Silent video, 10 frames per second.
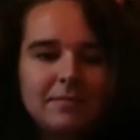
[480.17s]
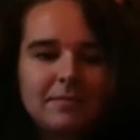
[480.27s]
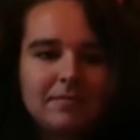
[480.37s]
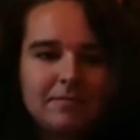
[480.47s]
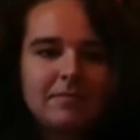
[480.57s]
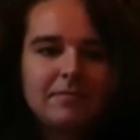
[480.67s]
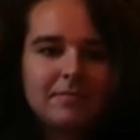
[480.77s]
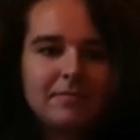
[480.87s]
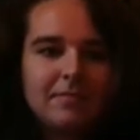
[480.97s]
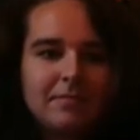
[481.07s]

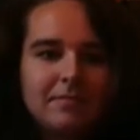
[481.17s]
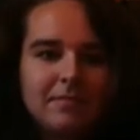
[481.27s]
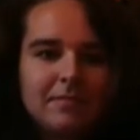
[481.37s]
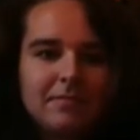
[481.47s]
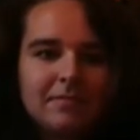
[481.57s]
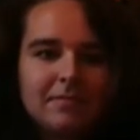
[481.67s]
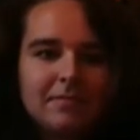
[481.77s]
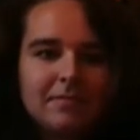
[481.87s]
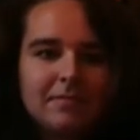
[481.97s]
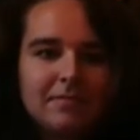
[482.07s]

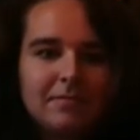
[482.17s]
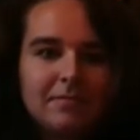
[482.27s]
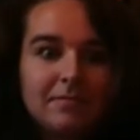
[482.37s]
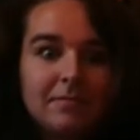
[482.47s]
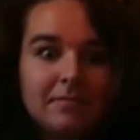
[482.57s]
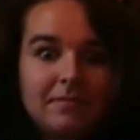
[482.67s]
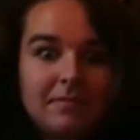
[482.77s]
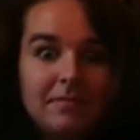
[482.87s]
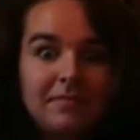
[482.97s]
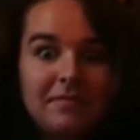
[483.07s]

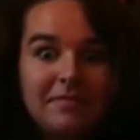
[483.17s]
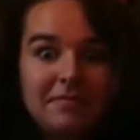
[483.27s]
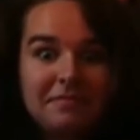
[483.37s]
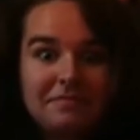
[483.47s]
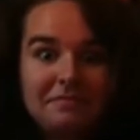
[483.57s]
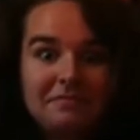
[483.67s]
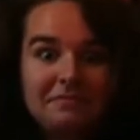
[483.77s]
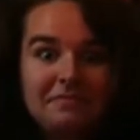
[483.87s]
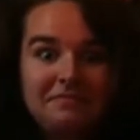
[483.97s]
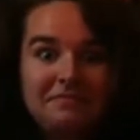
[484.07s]

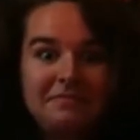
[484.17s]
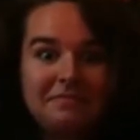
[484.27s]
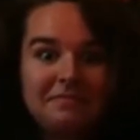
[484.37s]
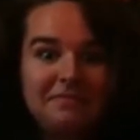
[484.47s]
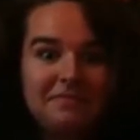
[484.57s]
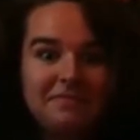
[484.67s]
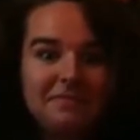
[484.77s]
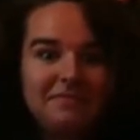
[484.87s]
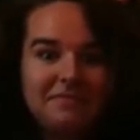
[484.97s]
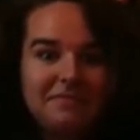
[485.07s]

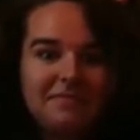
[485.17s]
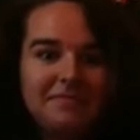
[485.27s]
The person shown says nothing.